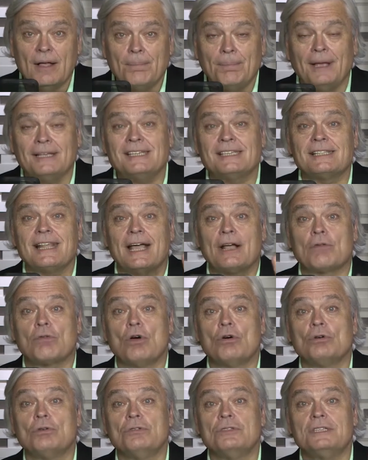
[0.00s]
Places like
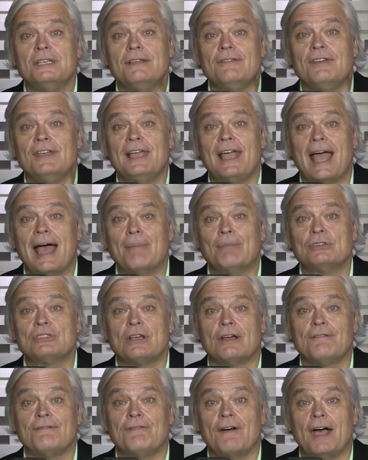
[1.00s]
Roku TV,
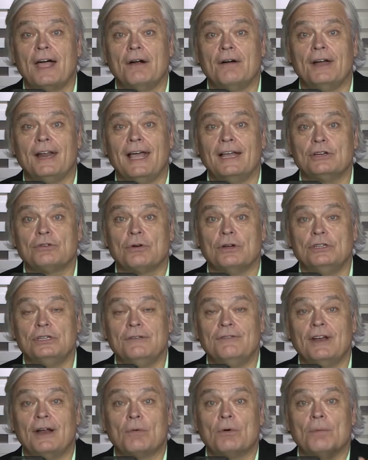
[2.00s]
Amazon Fire, and Android
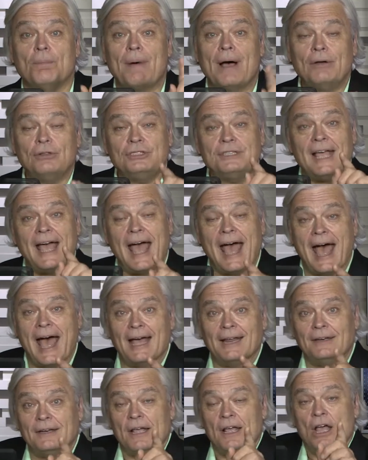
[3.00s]
TV. Now we're about to
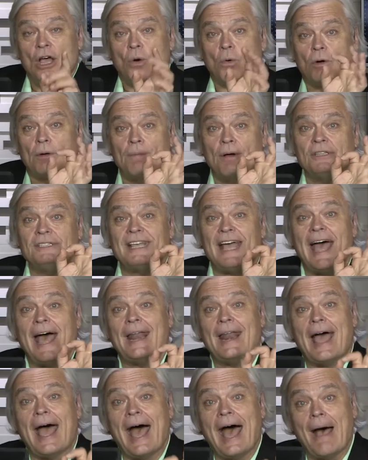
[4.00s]
add, we're about to
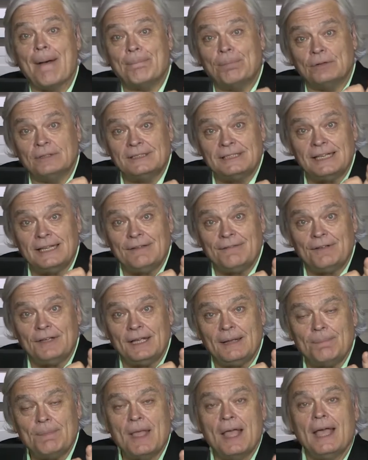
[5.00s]
add Apple
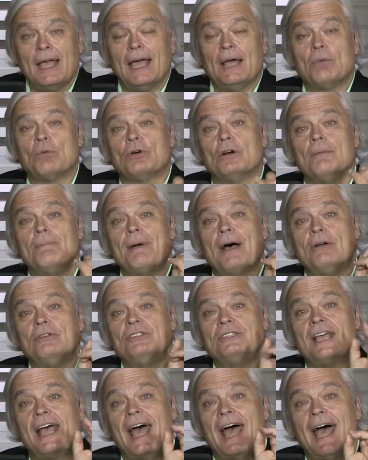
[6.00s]
TV, and we're
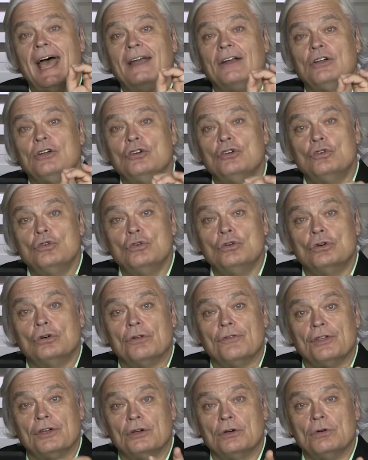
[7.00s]
about to add
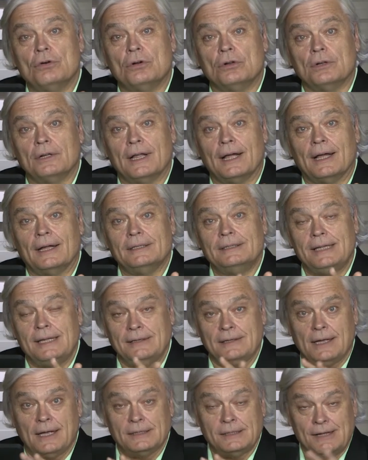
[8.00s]
Google, the Google uh,
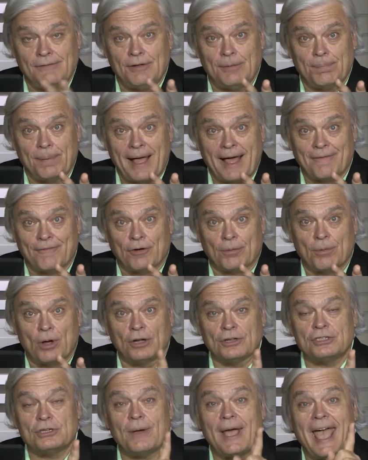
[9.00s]
TV platform,
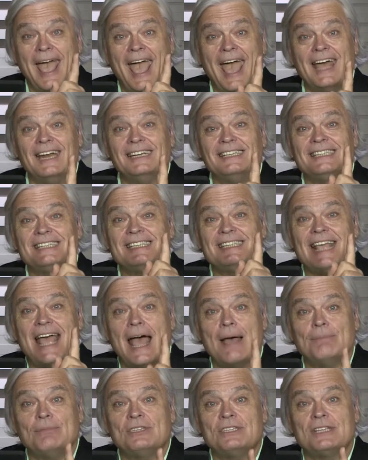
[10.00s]
also also, and
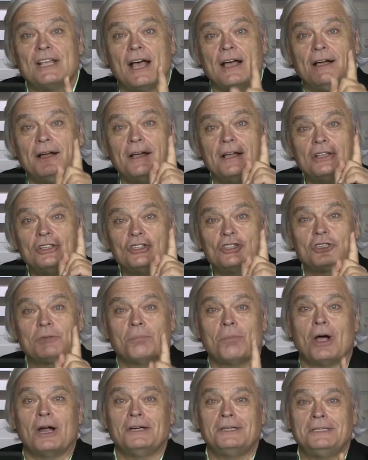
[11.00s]
Samsung
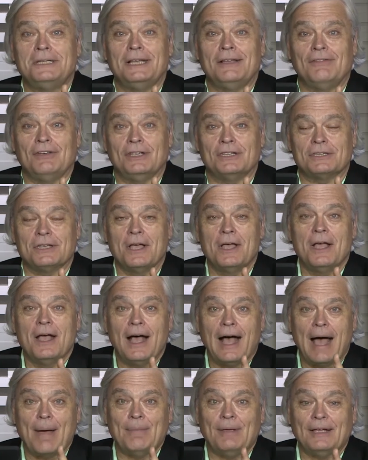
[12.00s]
smart TVs.
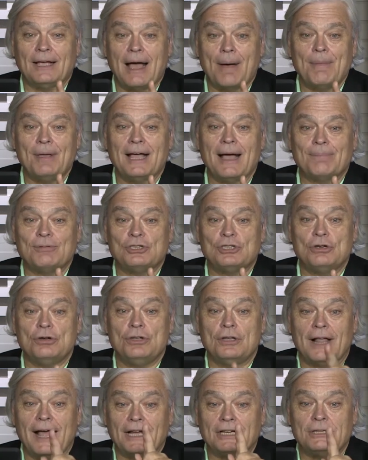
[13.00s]
I mean, coming up
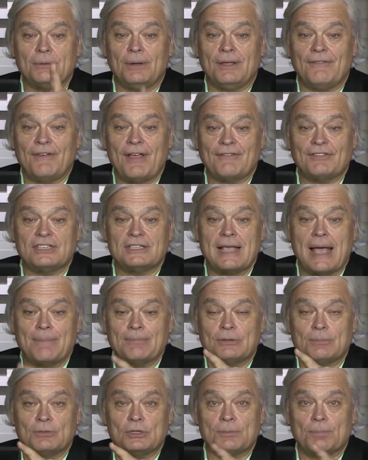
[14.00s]
soon, you'll actually, if you have a
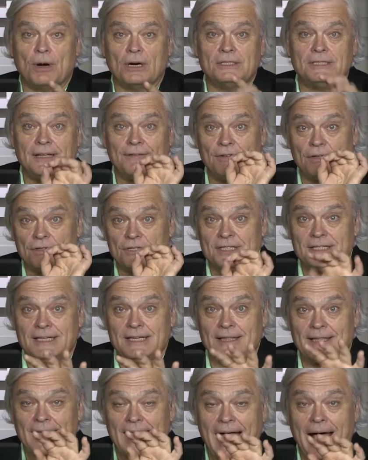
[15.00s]
Samsung smart TV, you'll
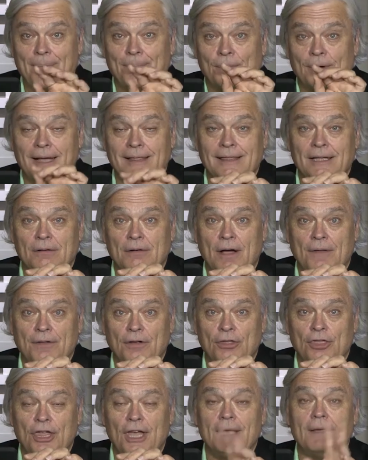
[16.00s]
see the app right there on
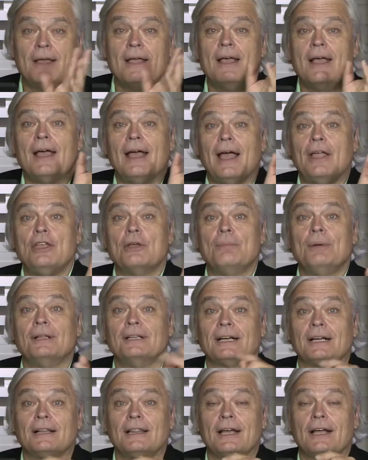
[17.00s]
your thing, and you'll be
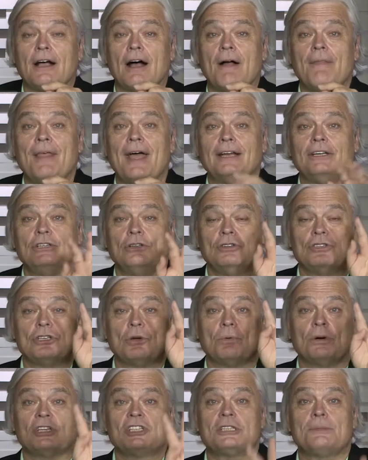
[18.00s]
able to click on that too.
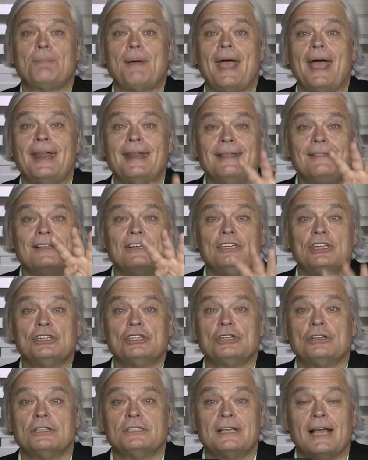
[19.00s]
So we're expanding the
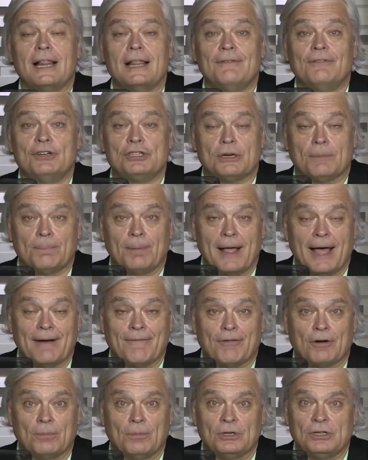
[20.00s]
digital television
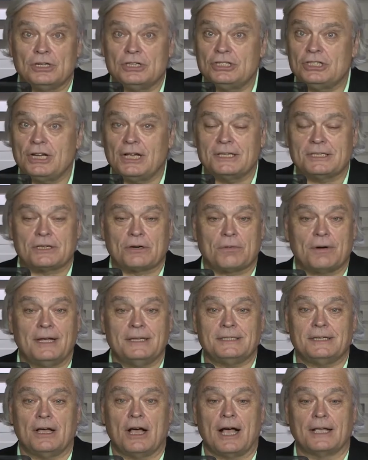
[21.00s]
platform, which is just
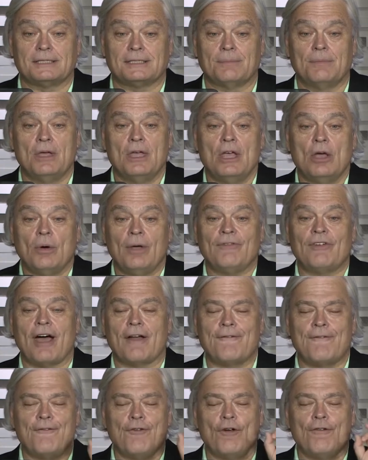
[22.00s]
crazy awesome. We've
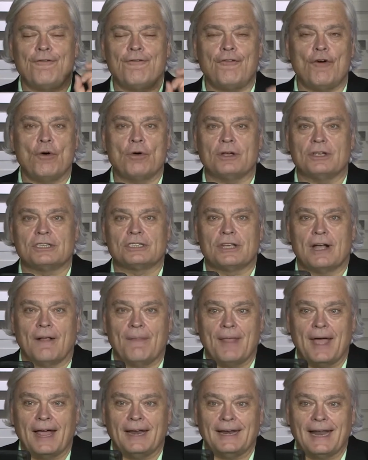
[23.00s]
got full focus
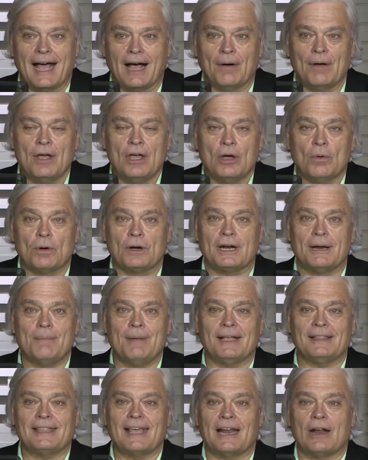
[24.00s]
on that now. We're going to
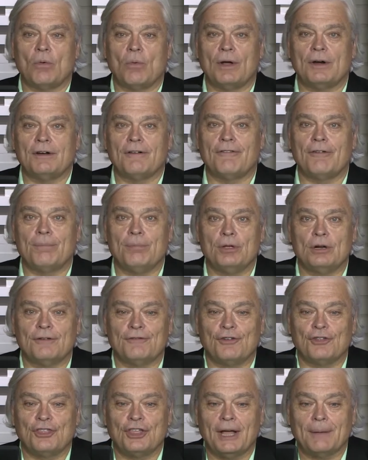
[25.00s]
make that a wonderful,
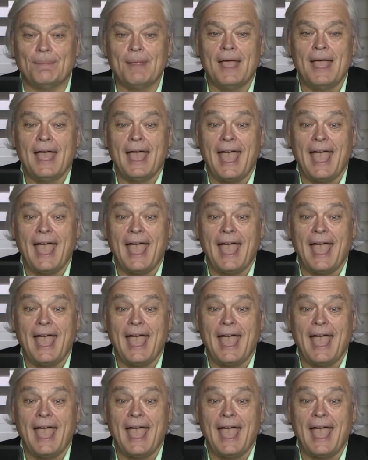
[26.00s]
beautiful thing.